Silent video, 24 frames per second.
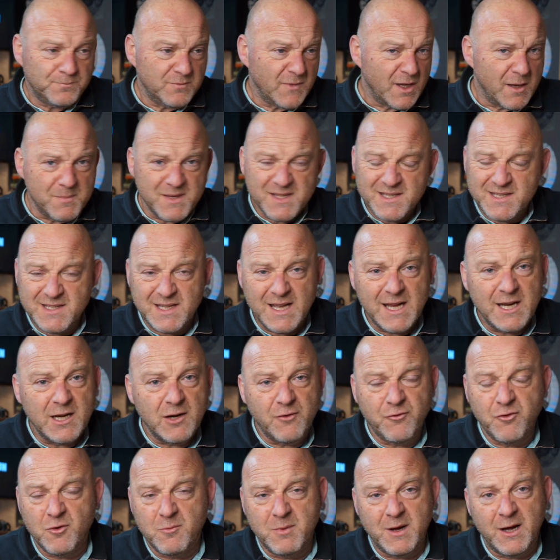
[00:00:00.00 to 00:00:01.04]
I've been saying
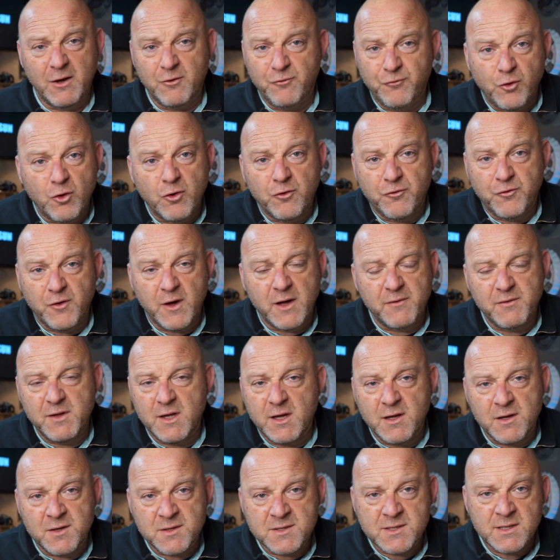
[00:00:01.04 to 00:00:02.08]
it for about 4 or 5
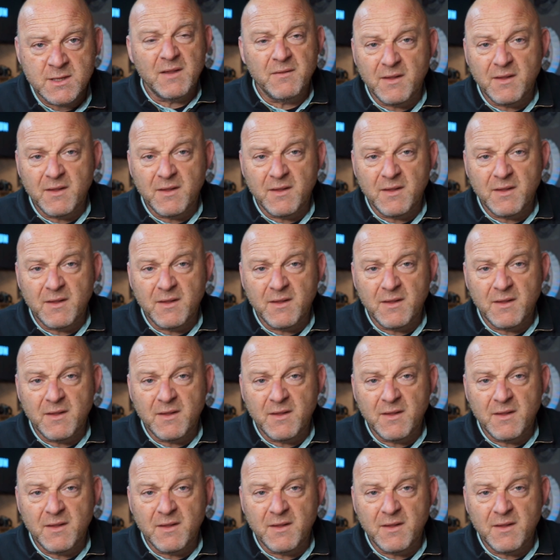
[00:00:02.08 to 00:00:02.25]
years,